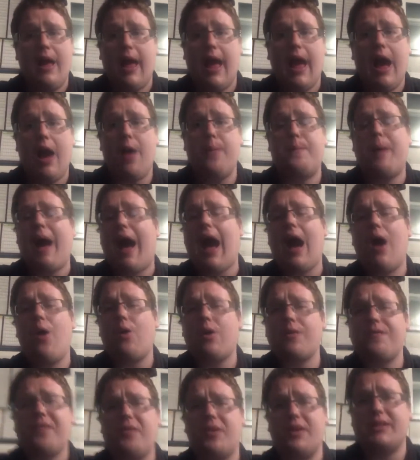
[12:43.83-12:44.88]
how
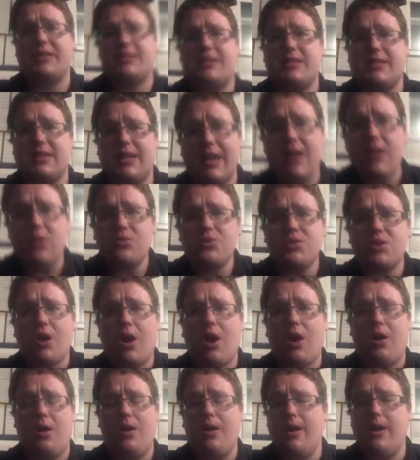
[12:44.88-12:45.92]
powerful his skills
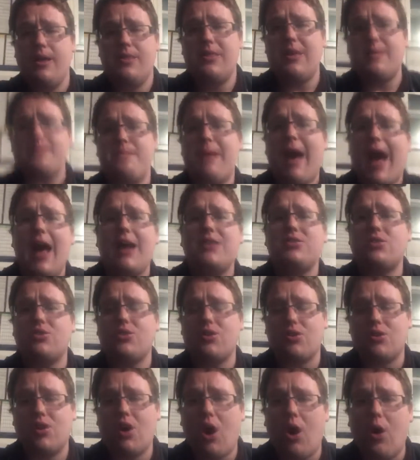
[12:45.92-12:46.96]
are, the
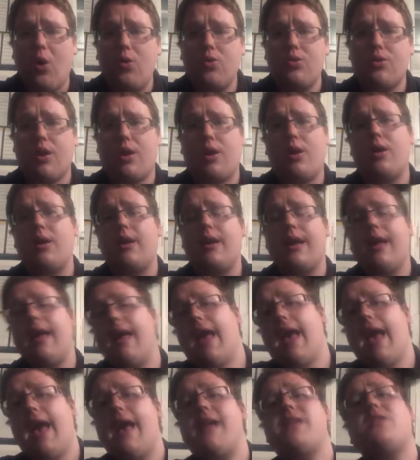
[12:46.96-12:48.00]
master coder,
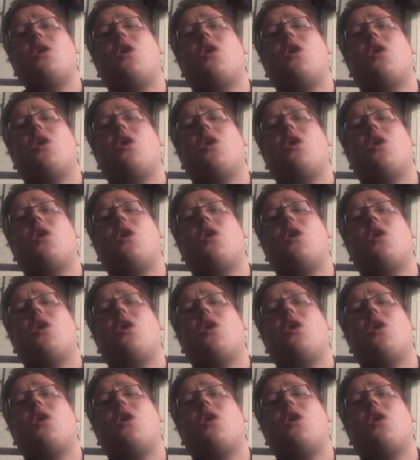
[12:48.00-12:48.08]
and